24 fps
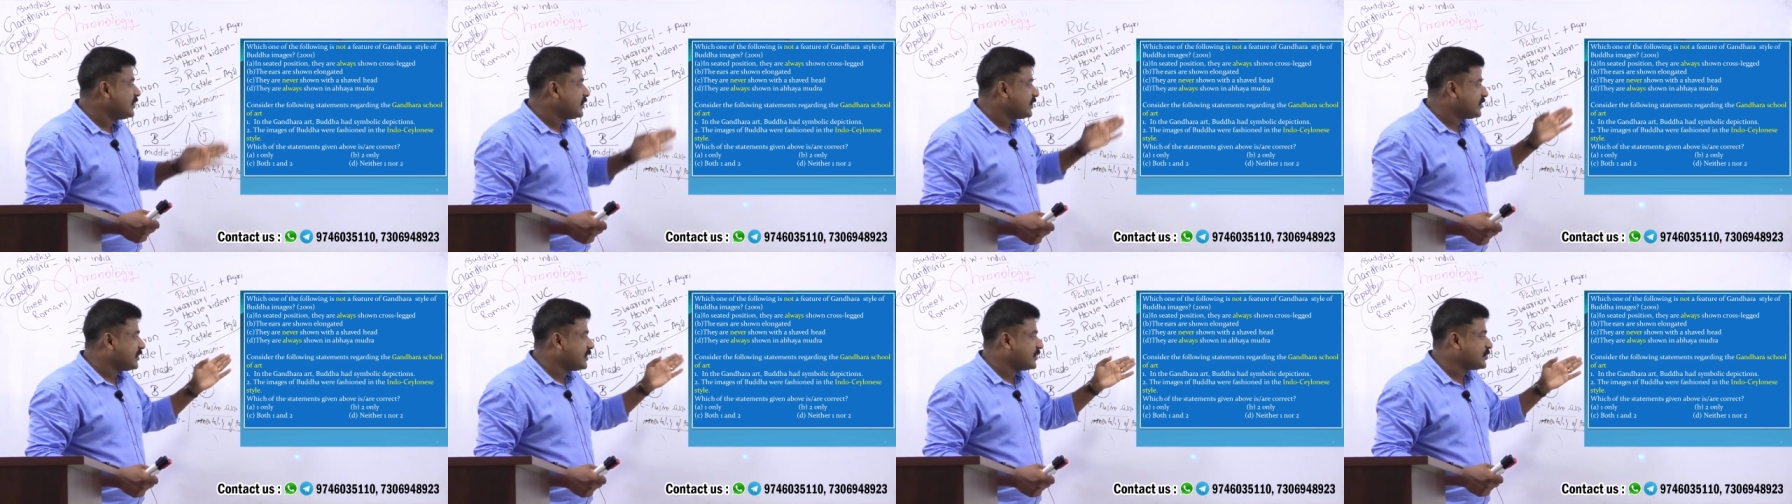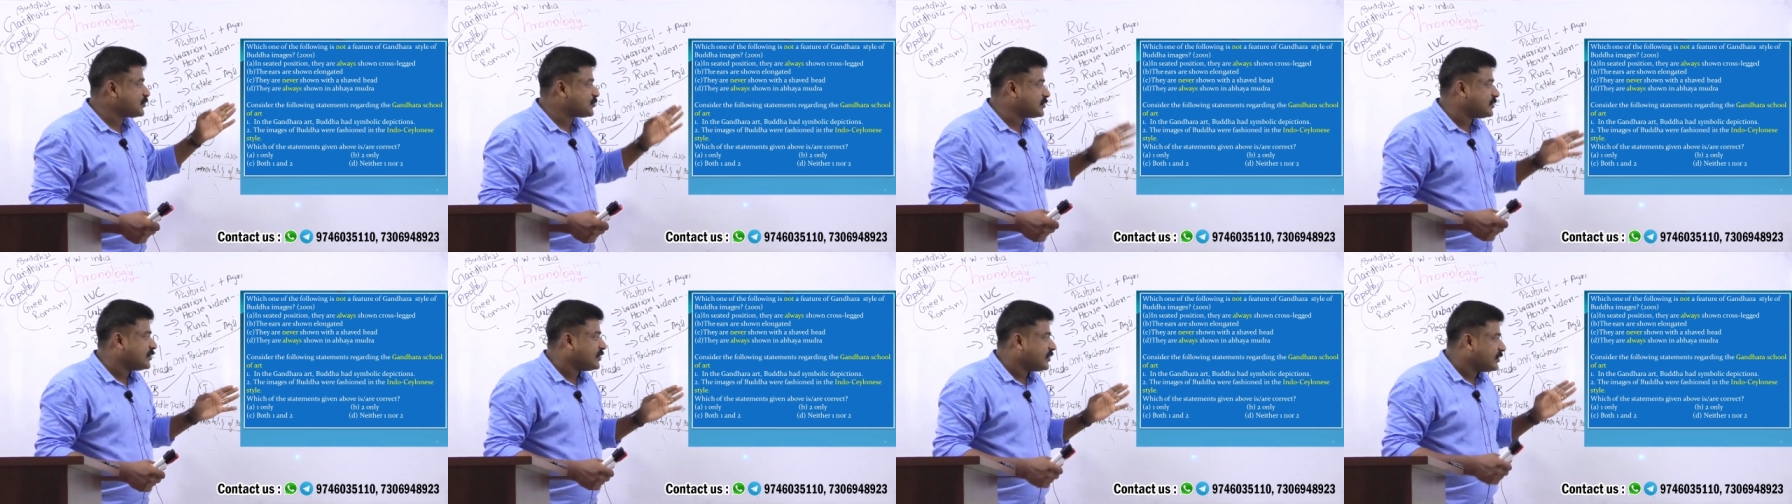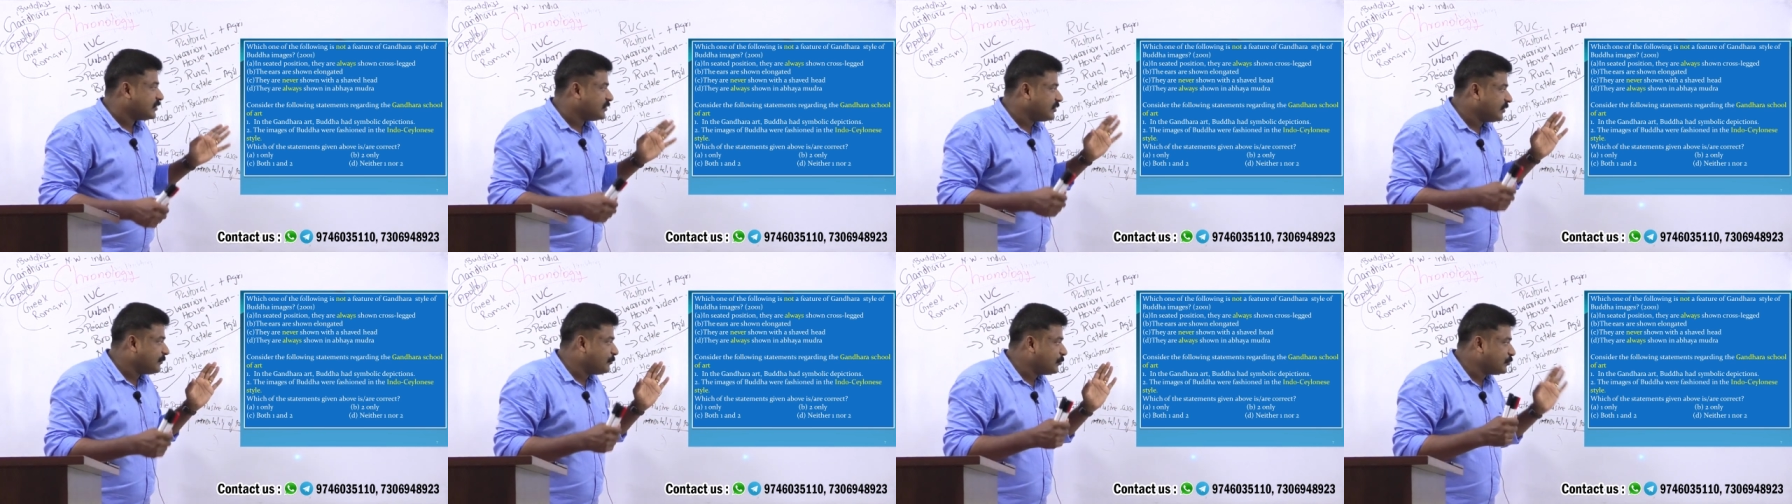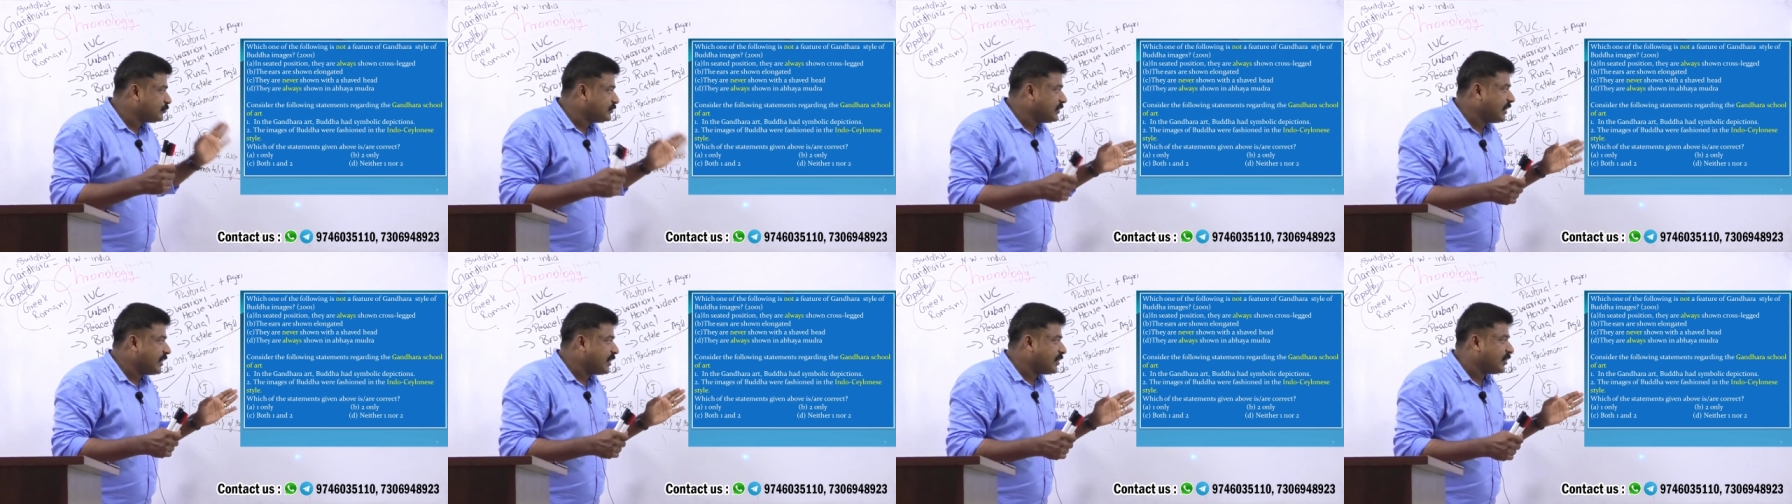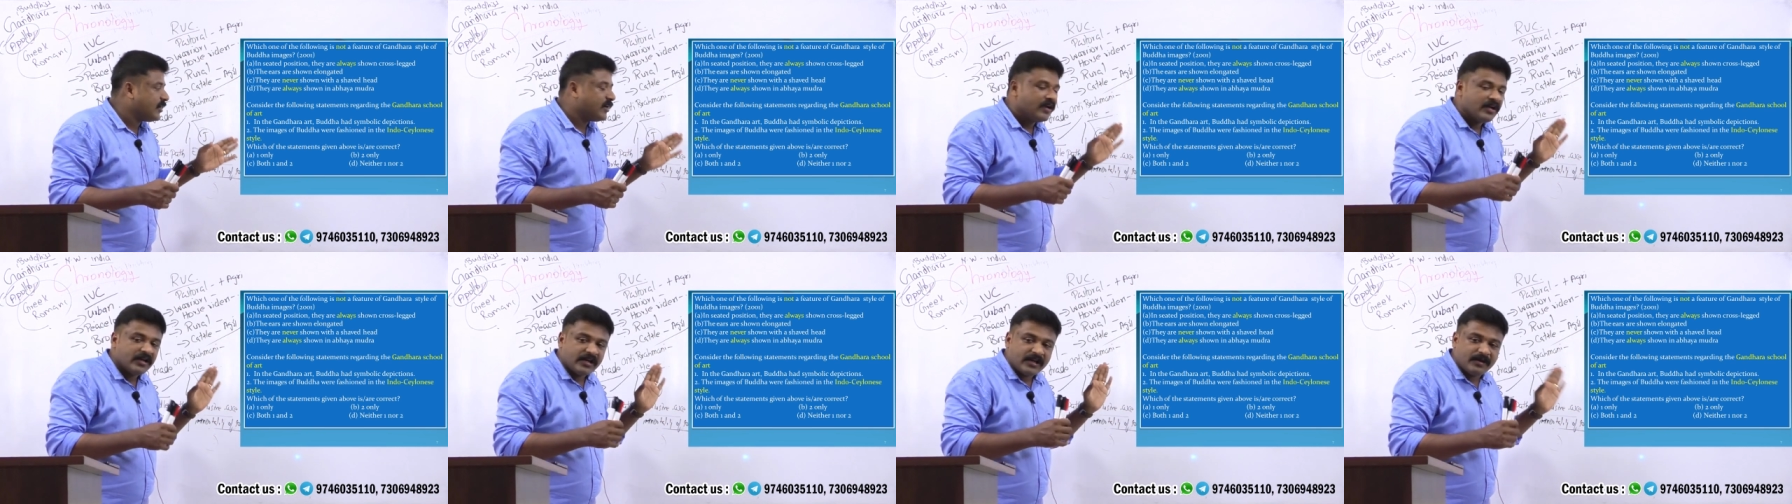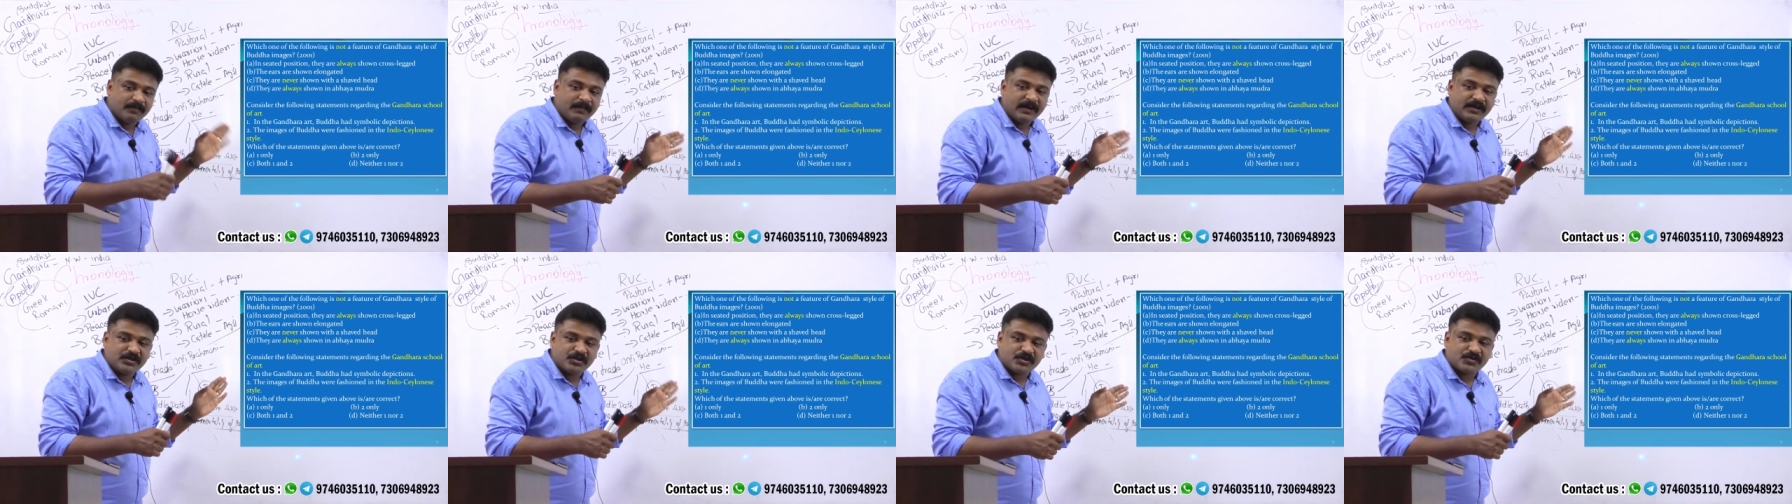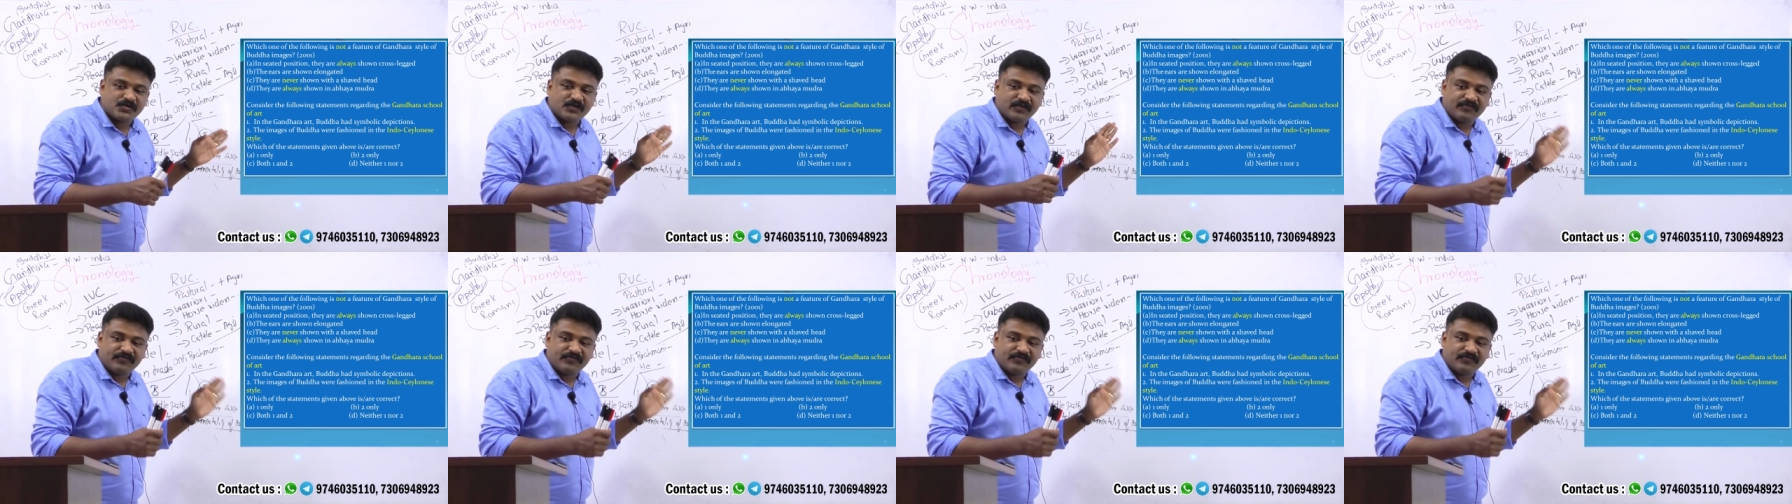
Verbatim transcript: yes the Buddha images